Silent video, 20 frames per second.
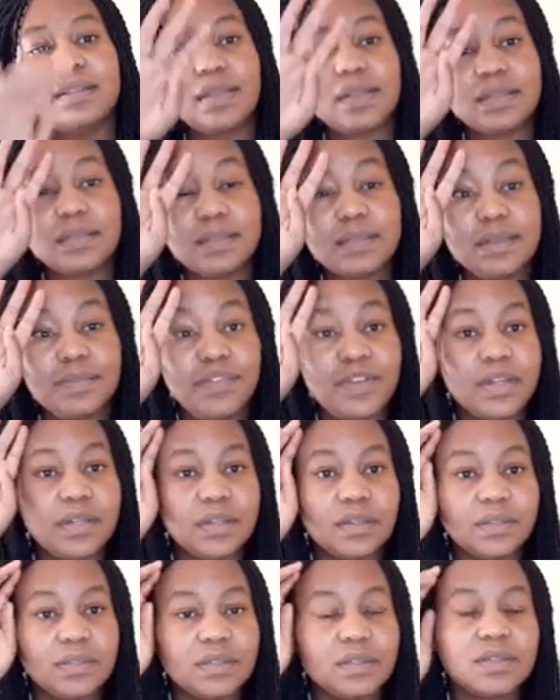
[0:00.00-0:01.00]
It's
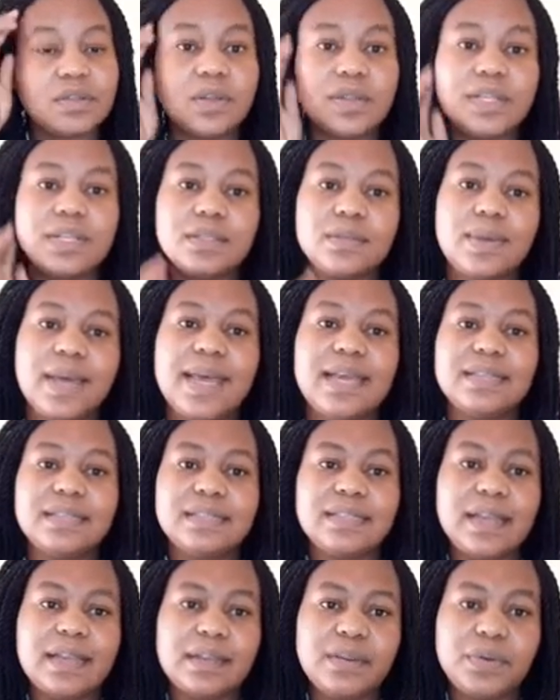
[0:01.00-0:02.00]
difficult. So that's why I
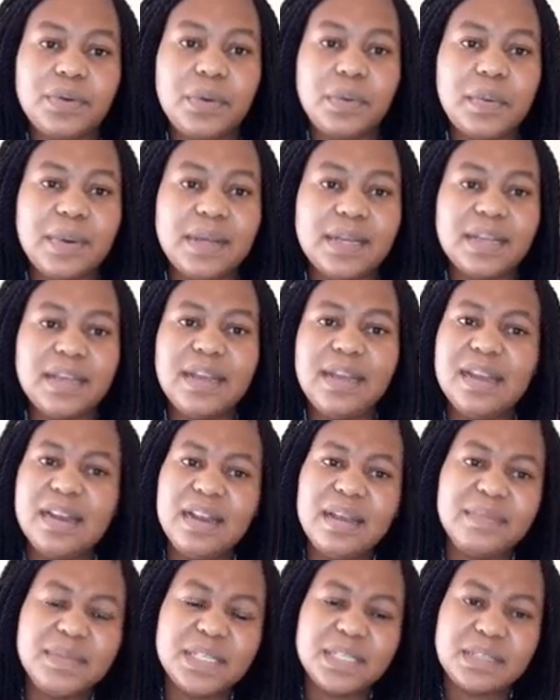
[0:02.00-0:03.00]
decided, you know what?
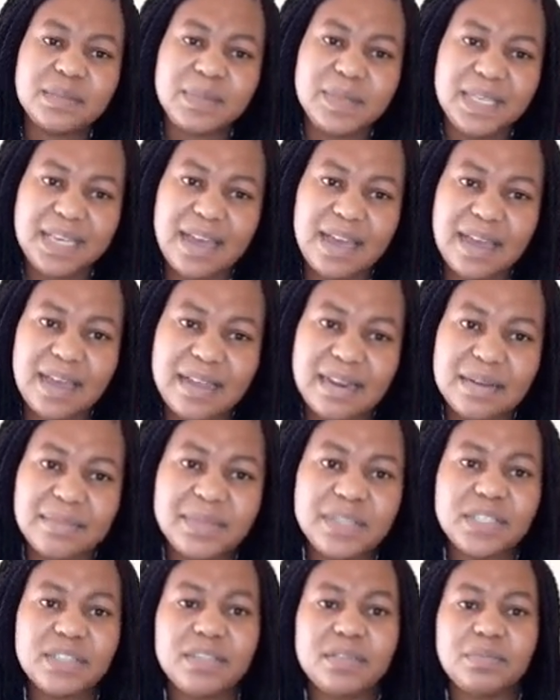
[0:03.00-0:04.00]
Let me just be kind. Let
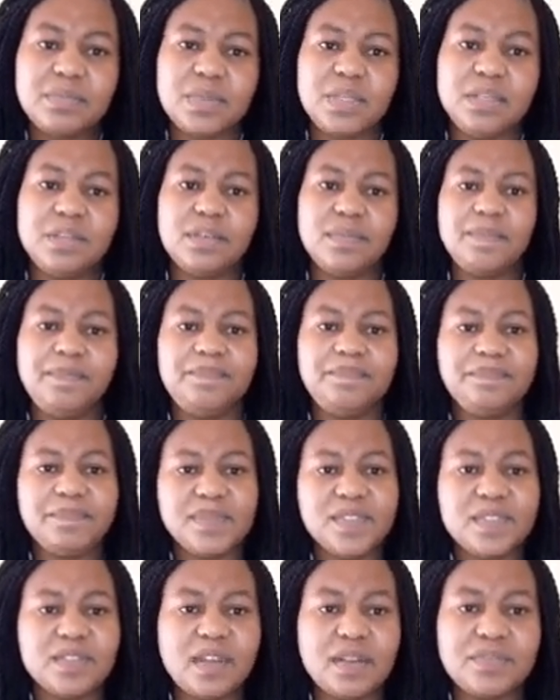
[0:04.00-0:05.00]
me just be
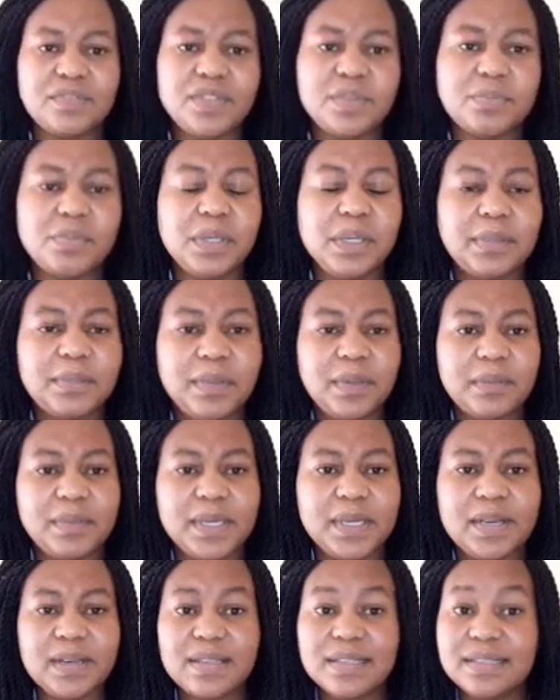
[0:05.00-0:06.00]
soft to people,
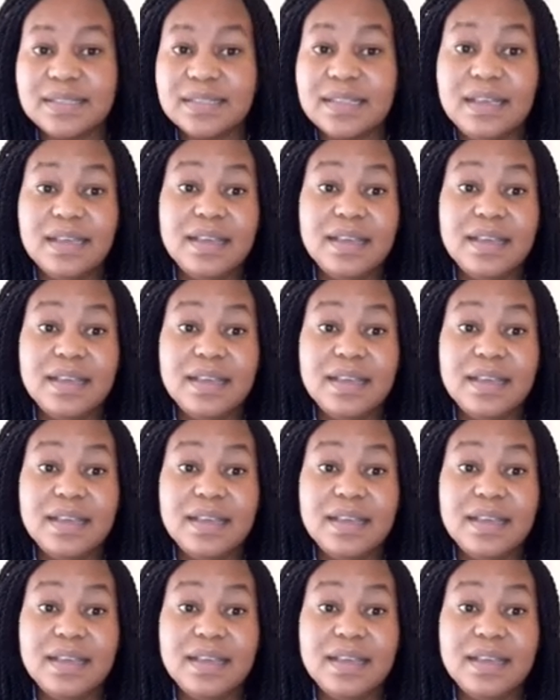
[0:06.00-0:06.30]
because